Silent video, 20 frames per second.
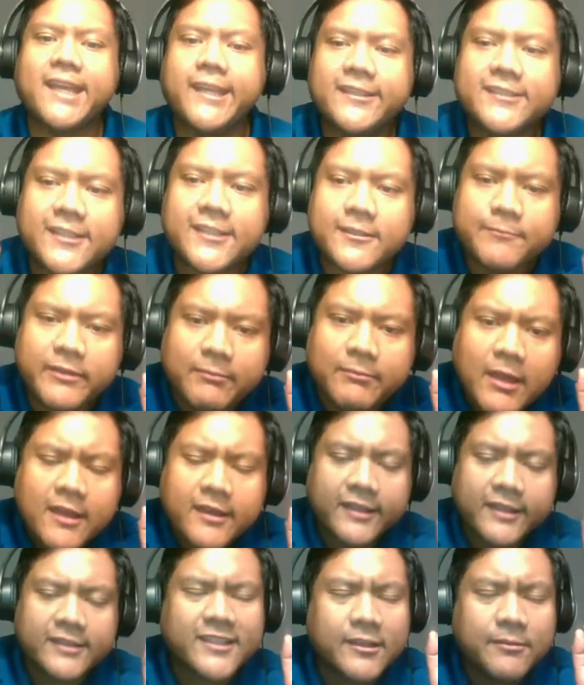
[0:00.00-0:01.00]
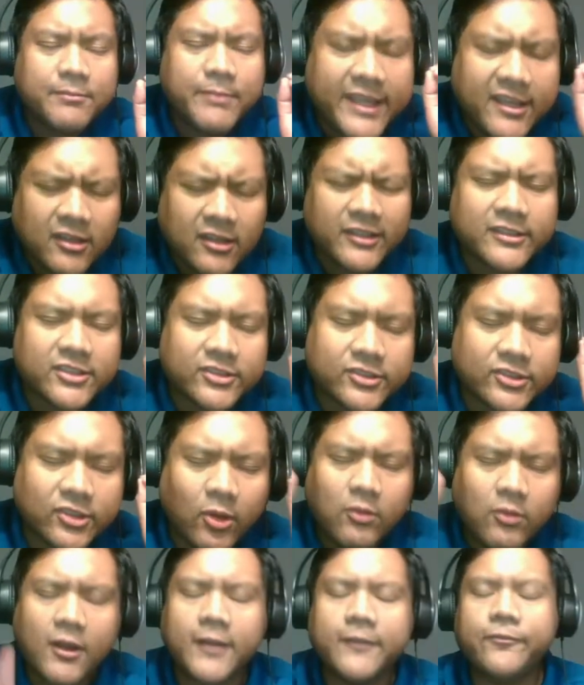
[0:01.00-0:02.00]
And it's gonna make it
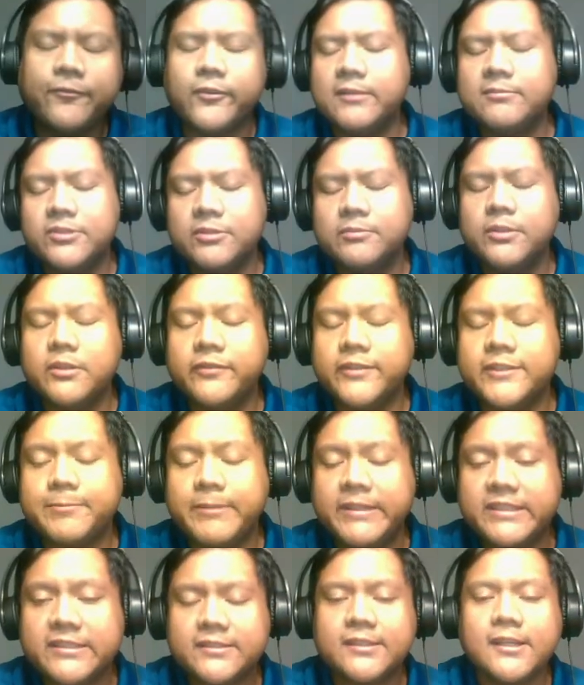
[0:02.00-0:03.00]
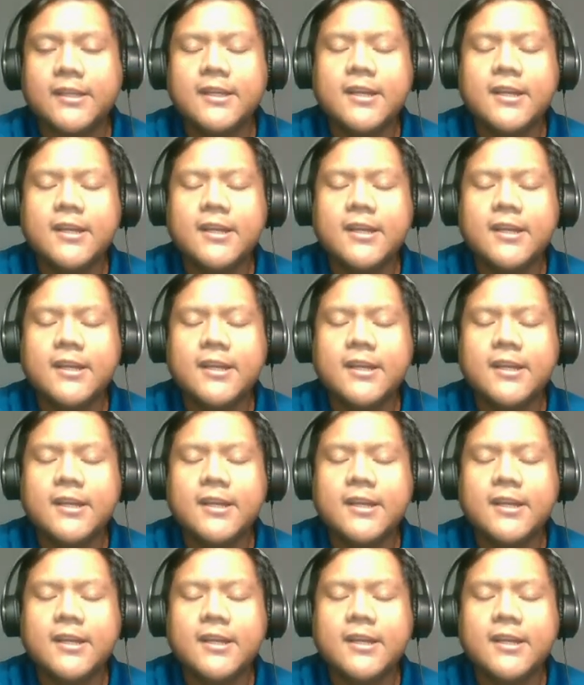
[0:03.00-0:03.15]
so hard for him to move his pieces.